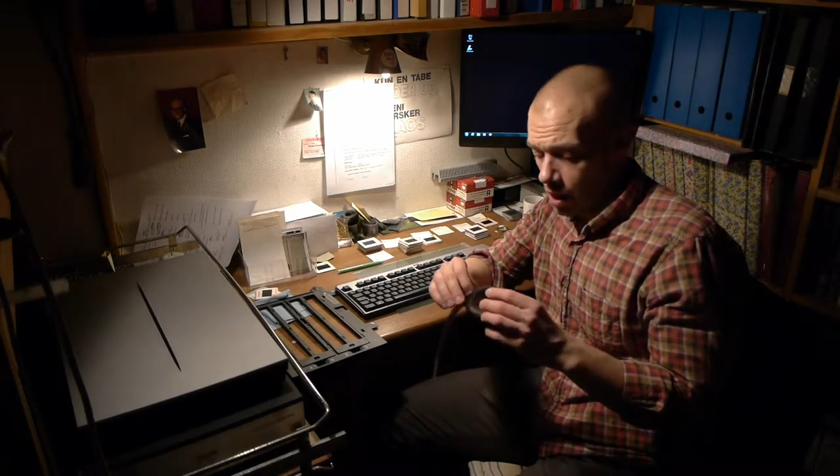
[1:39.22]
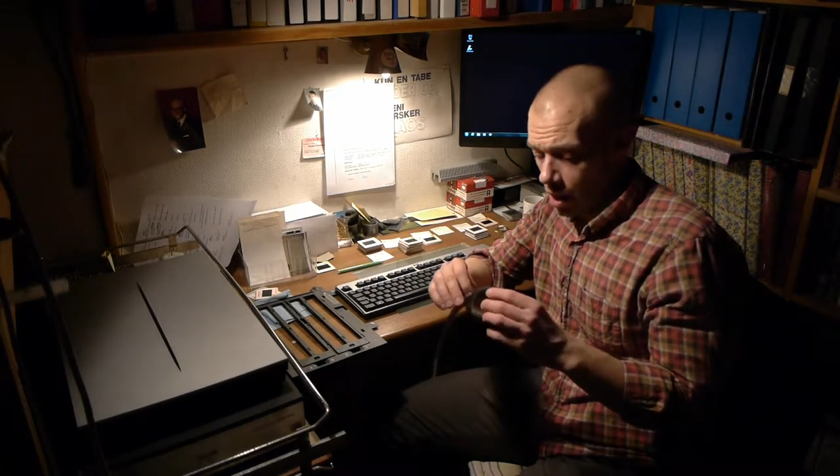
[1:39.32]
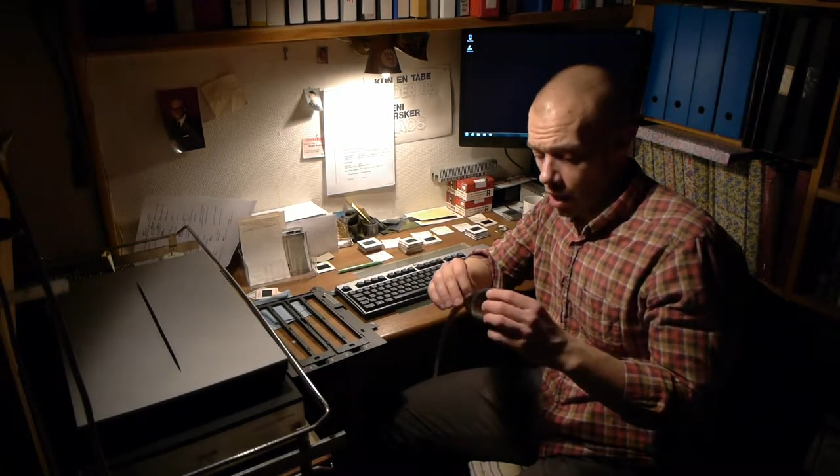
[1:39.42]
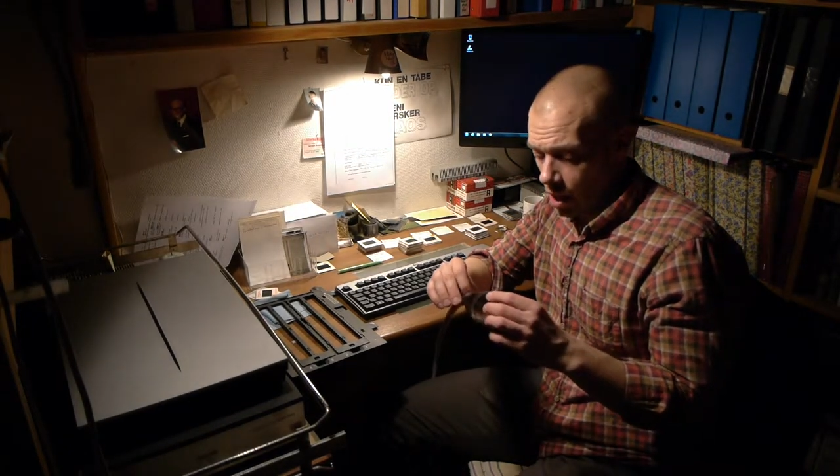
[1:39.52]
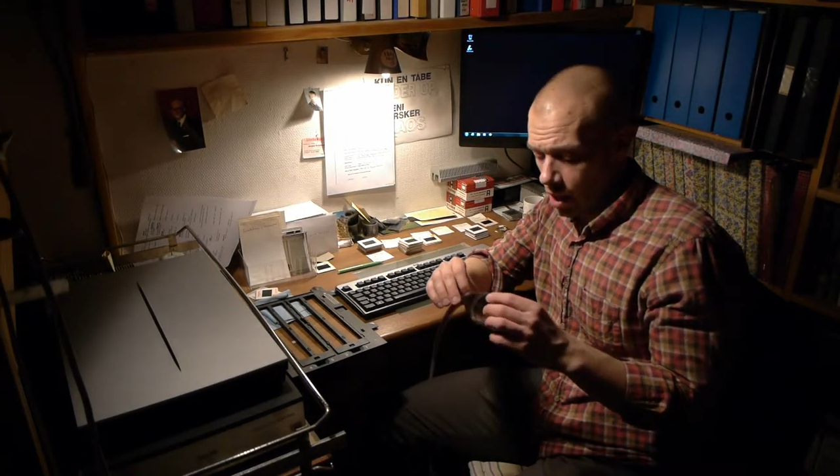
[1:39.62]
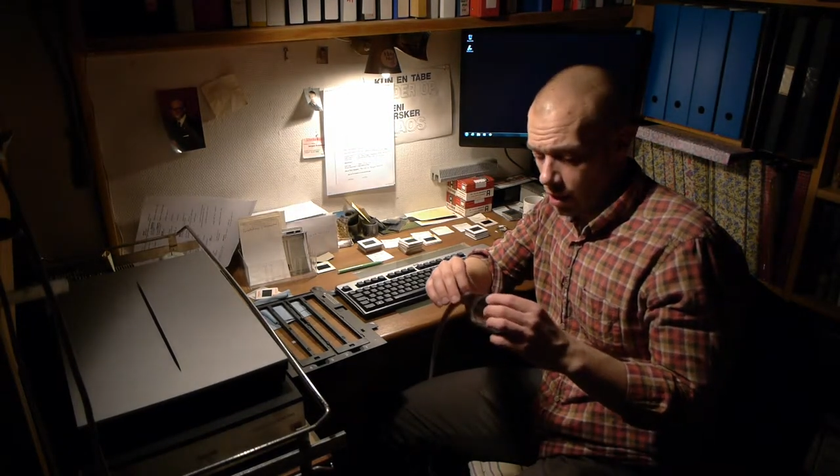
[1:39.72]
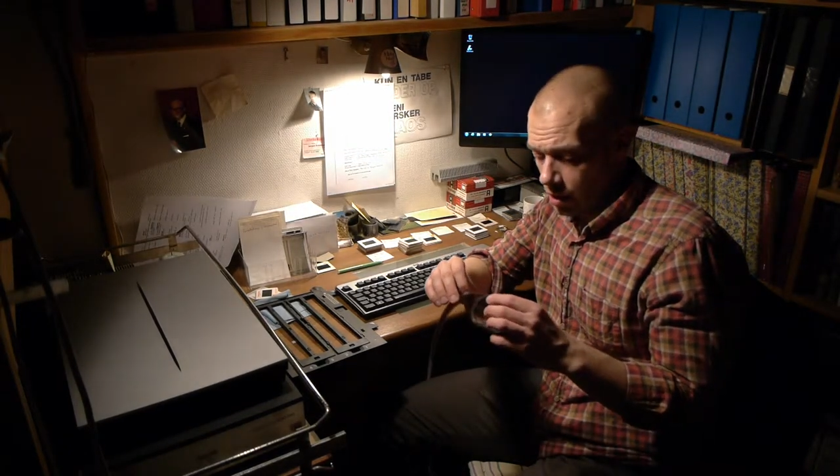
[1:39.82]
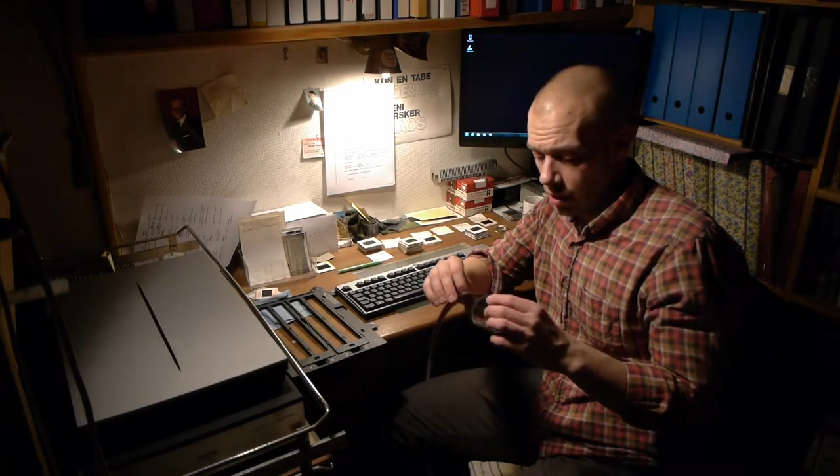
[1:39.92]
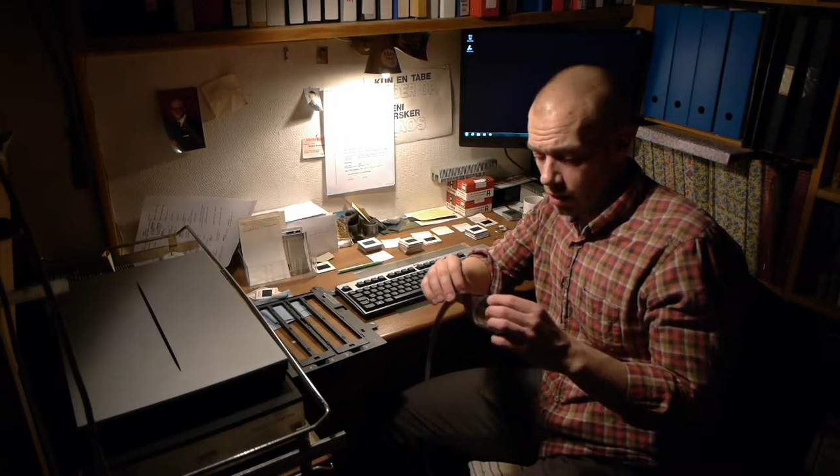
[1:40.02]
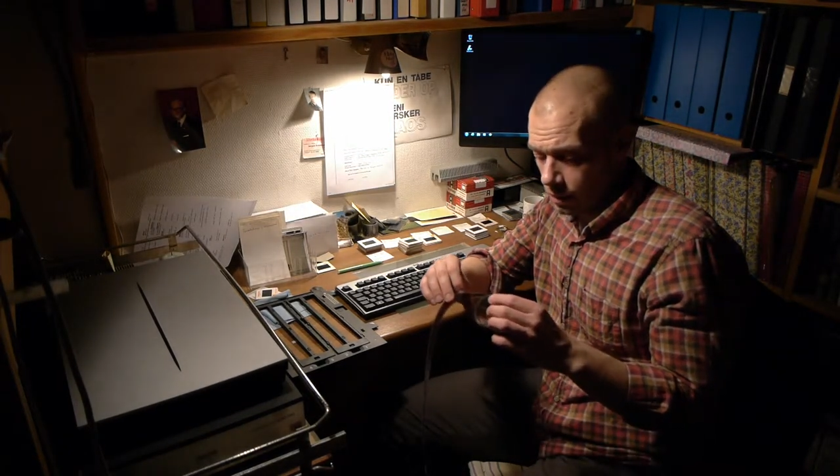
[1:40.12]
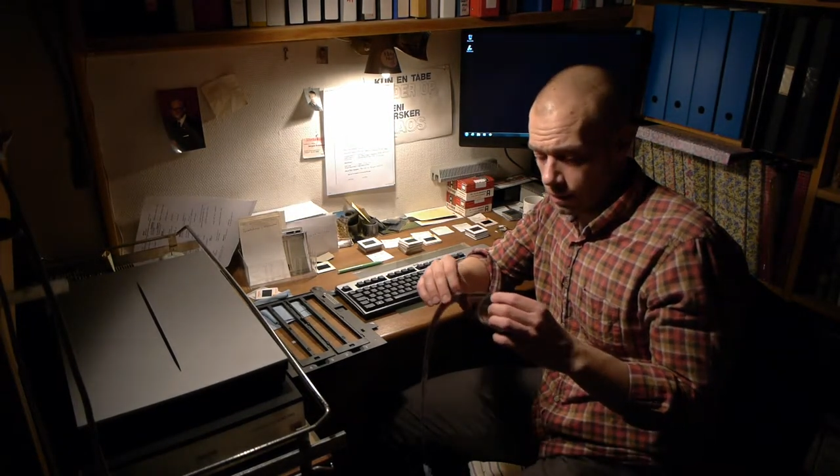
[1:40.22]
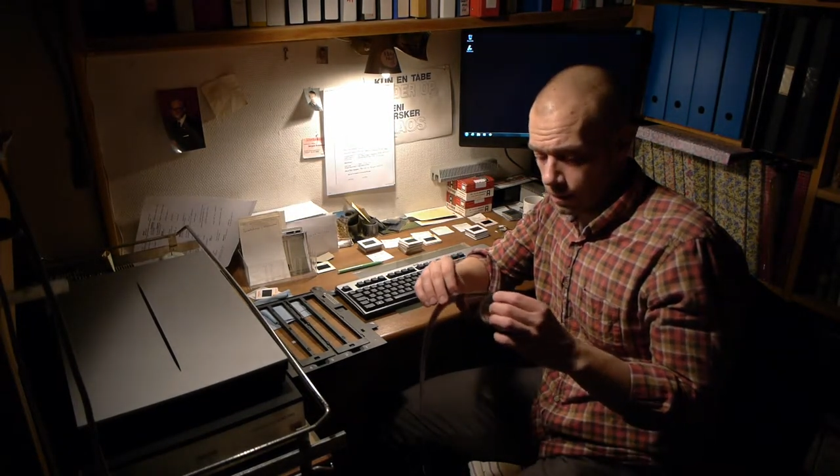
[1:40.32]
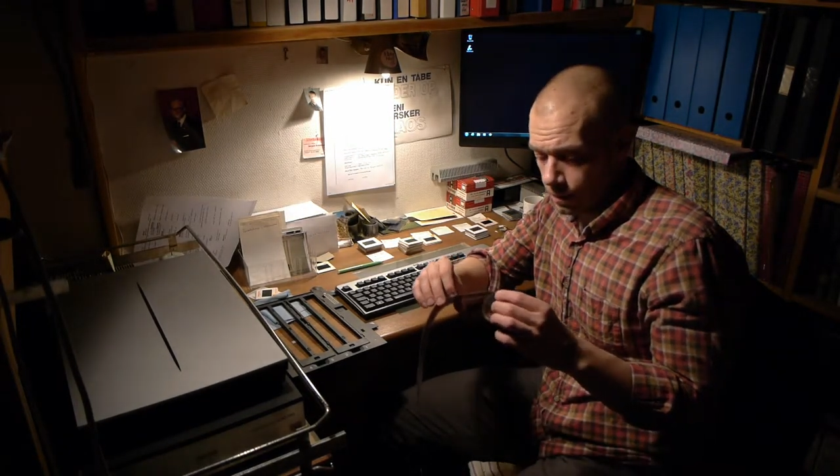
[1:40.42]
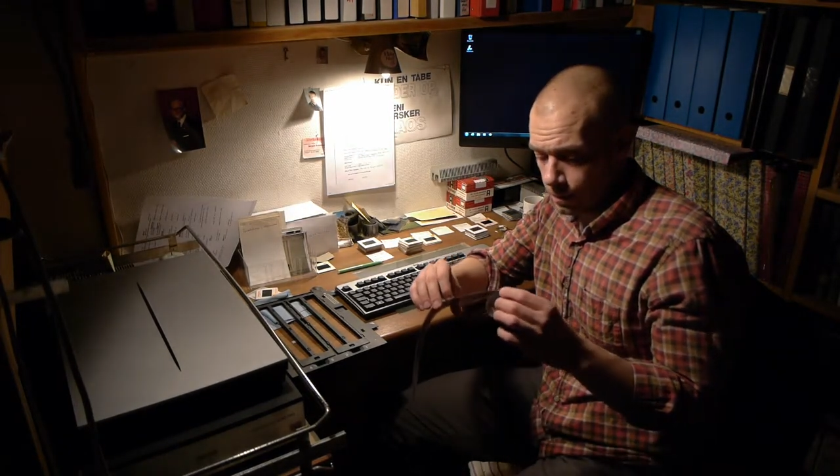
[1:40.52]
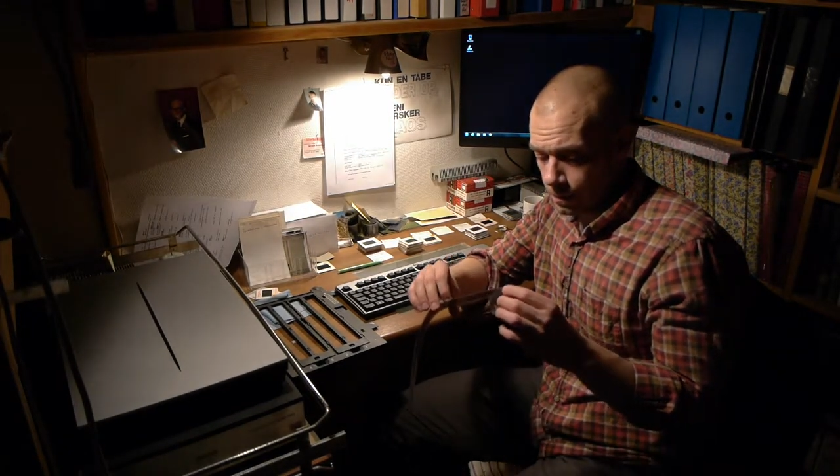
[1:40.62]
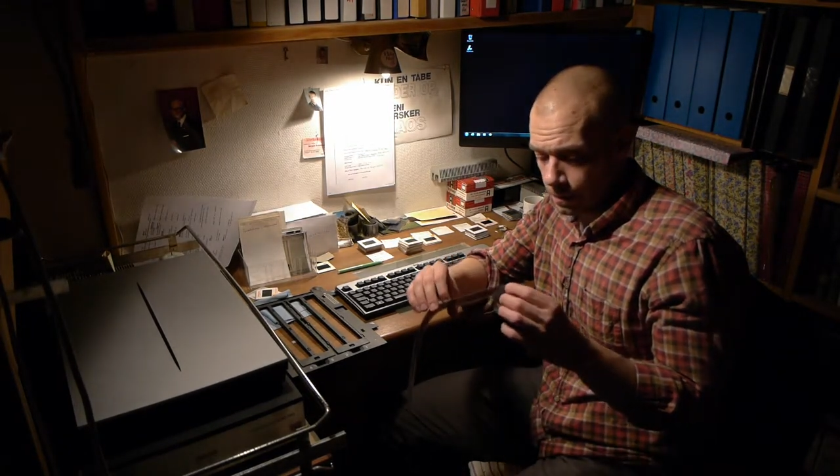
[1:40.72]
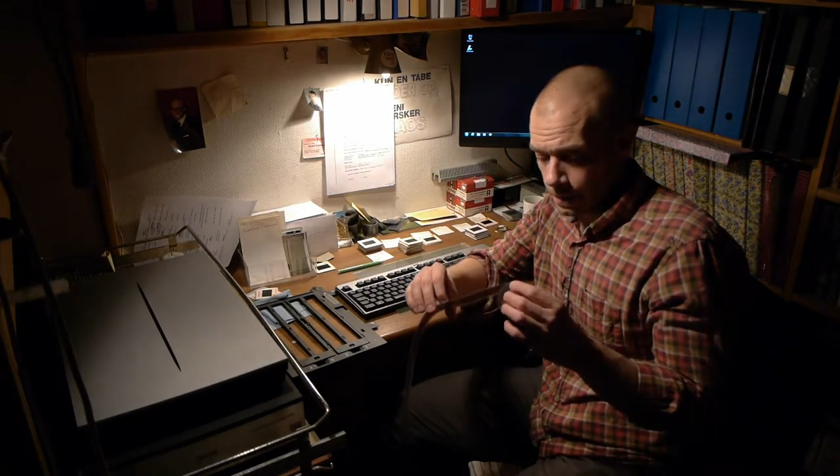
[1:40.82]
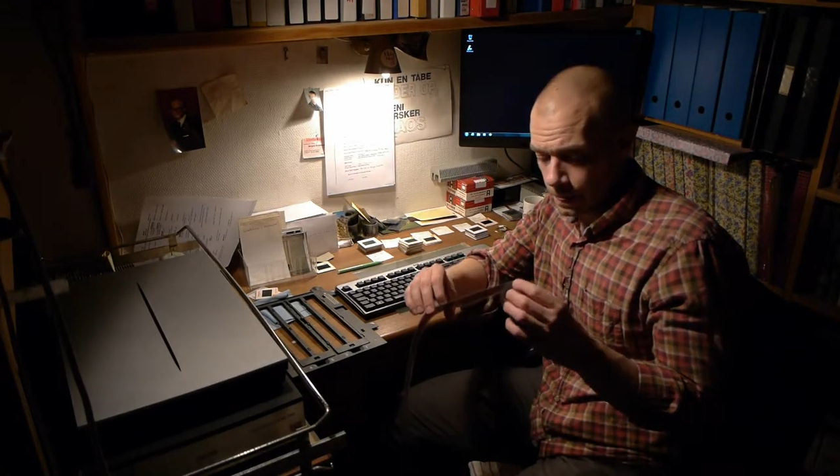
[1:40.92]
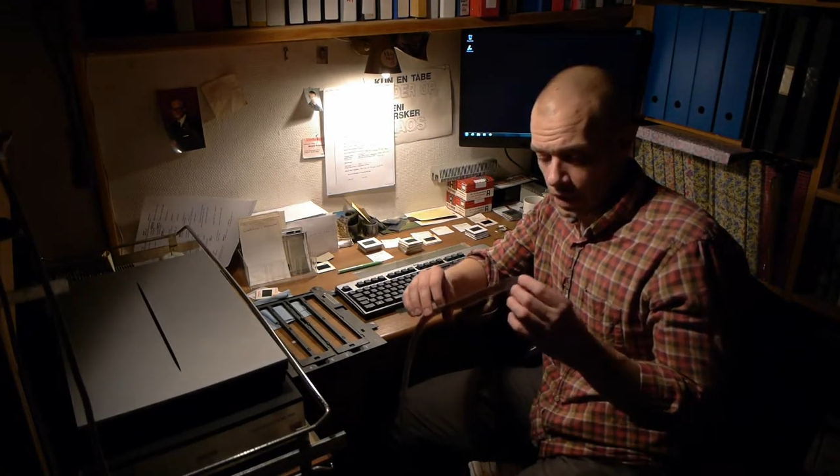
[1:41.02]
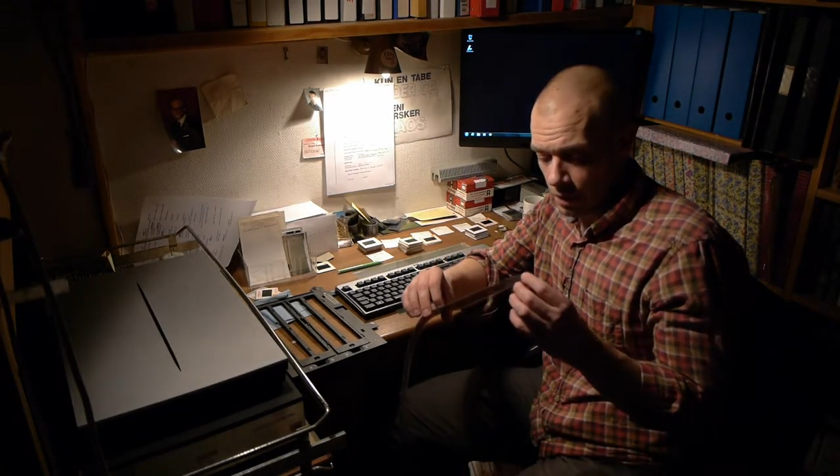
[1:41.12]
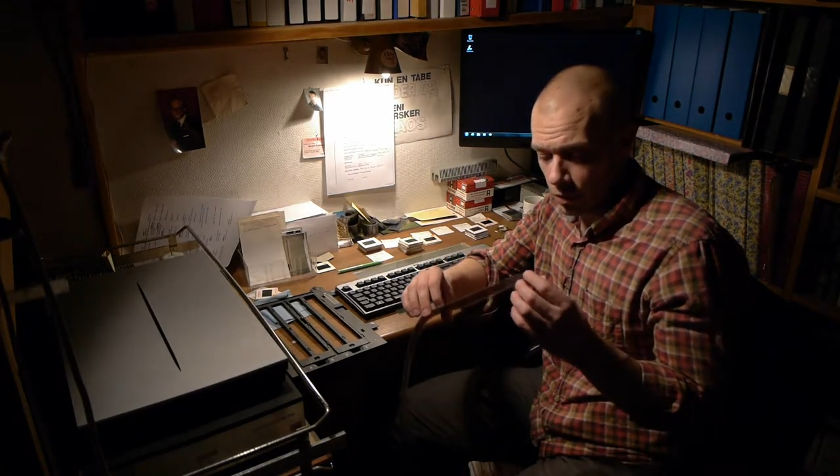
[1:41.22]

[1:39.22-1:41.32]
And I'm